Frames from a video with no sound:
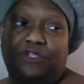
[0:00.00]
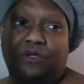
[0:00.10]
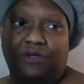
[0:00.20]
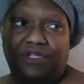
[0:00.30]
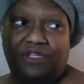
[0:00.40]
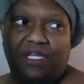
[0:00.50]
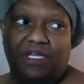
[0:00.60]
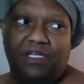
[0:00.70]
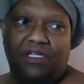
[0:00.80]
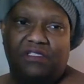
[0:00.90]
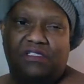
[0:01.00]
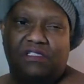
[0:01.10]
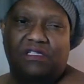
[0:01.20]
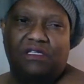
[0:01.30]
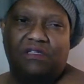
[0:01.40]
30
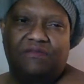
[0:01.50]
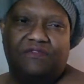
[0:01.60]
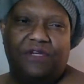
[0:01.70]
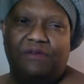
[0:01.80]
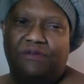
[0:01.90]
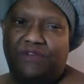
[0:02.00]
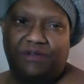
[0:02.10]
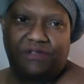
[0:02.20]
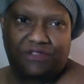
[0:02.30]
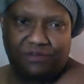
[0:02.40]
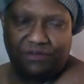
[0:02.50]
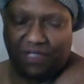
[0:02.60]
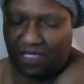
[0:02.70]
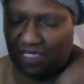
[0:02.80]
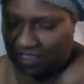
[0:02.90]
days, very, very soon.
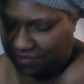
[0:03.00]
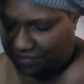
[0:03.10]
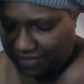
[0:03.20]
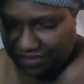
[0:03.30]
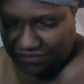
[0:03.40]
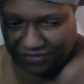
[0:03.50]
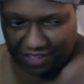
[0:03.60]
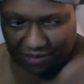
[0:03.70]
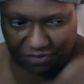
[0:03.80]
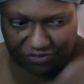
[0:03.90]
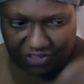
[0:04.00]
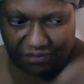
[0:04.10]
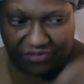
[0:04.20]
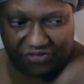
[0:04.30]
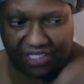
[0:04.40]
God, Jesus, forgive me for
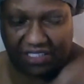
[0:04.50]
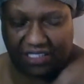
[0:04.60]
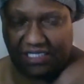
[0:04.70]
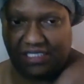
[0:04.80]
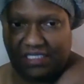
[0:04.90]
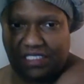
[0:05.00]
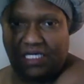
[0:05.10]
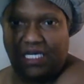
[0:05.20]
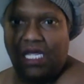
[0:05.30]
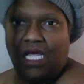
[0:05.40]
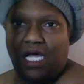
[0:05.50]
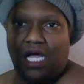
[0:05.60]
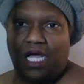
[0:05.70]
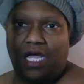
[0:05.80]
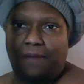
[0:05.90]
even thinking like this here.
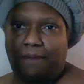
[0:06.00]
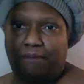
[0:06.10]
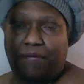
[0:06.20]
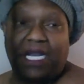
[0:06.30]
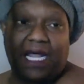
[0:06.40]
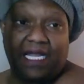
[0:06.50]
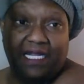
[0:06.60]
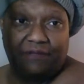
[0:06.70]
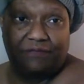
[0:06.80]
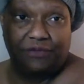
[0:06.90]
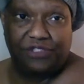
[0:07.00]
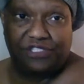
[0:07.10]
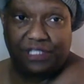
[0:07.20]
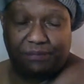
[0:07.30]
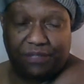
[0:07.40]
But I lived through
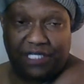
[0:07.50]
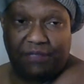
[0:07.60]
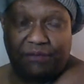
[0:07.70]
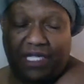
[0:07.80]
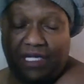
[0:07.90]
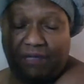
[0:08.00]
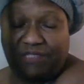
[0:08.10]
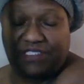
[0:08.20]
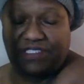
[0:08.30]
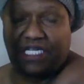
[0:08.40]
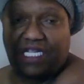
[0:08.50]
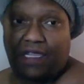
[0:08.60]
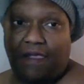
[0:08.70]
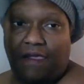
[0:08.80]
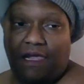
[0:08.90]
this here. But anyway, I'm just
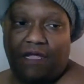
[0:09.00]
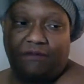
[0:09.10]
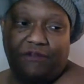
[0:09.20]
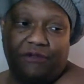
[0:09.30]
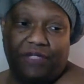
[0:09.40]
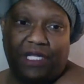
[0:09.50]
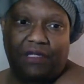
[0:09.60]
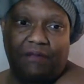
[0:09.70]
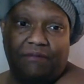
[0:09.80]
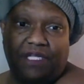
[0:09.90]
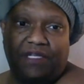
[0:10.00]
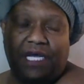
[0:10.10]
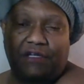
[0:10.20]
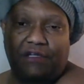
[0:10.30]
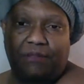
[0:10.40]
saying, you know that they're
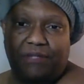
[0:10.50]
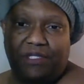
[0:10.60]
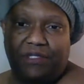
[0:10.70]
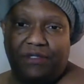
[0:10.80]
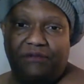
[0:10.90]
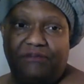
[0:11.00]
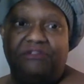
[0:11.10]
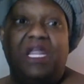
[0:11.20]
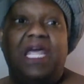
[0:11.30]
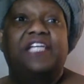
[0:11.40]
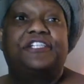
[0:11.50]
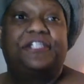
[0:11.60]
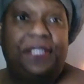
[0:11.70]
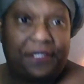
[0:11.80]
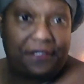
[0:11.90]
not going to be here next
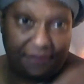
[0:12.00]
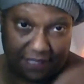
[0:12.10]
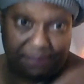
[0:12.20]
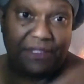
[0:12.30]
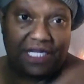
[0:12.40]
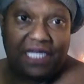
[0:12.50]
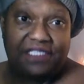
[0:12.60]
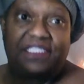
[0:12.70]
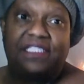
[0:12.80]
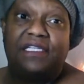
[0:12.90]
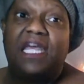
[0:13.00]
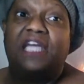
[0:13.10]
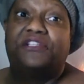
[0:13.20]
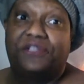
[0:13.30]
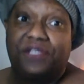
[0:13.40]
year. Let's put it like this:
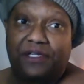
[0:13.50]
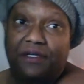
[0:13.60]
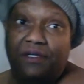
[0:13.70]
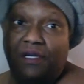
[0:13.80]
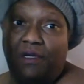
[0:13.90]
next year,